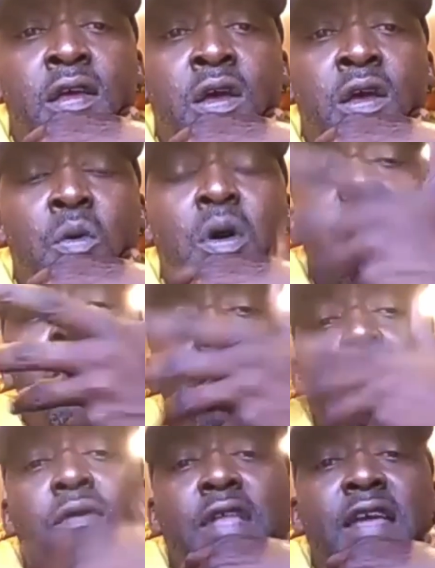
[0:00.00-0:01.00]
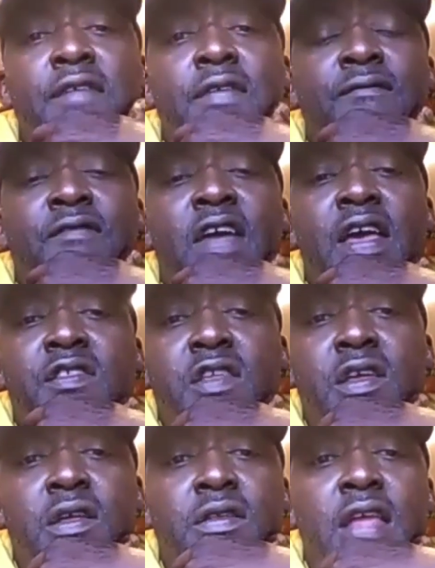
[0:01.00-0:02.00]
Well, they've
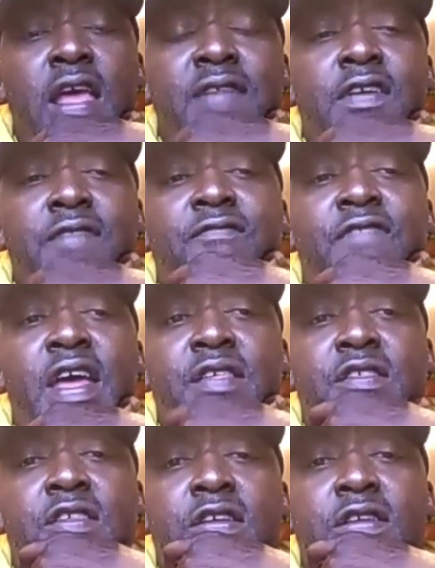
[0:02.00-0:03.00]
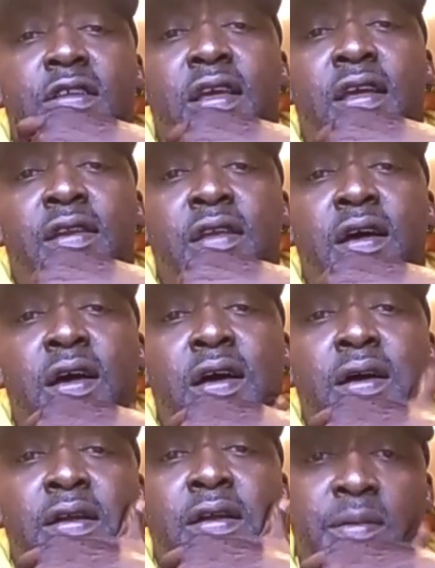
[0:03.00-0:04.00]
invested in
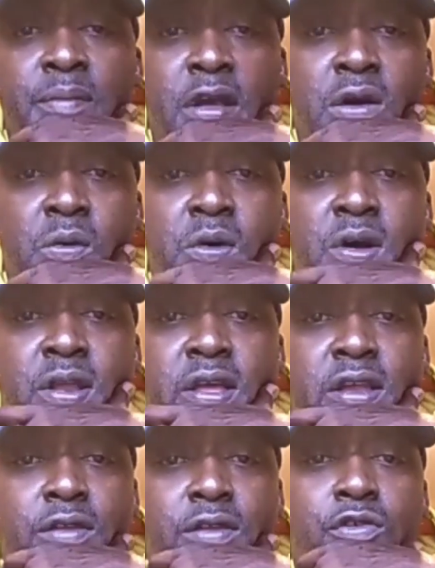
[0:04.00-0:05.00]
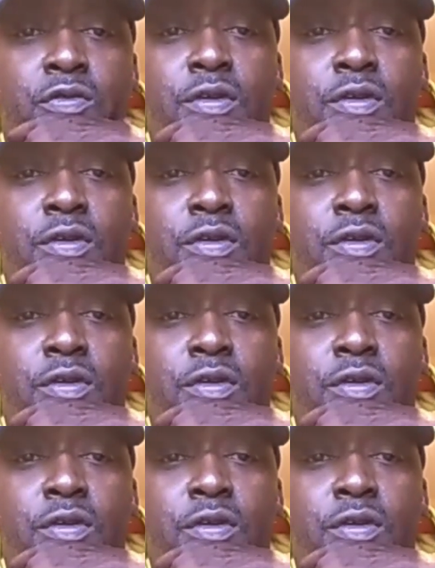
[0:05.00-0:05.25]
the marijuana industry.